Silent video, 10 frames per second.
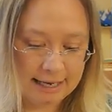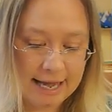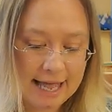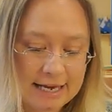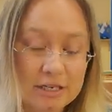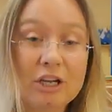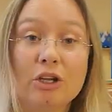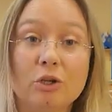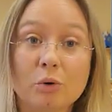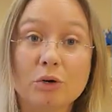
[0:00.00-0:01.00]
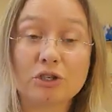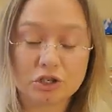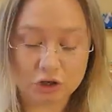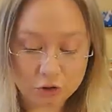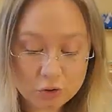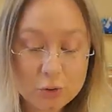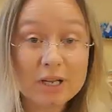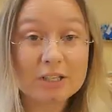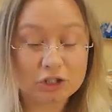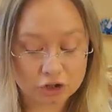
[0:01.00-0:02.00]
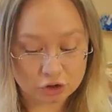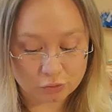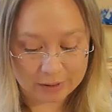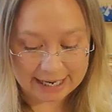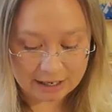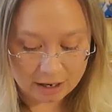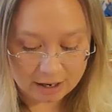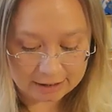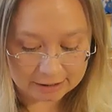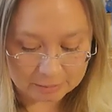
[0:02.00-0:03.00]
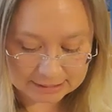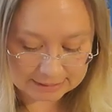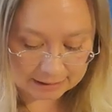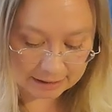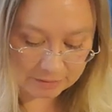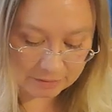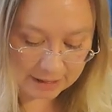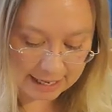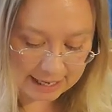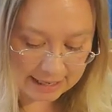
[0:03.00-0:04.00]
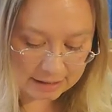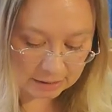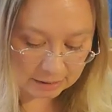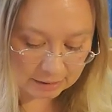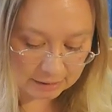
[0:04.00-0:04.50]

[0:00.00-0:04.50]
And your two straight arms of the angle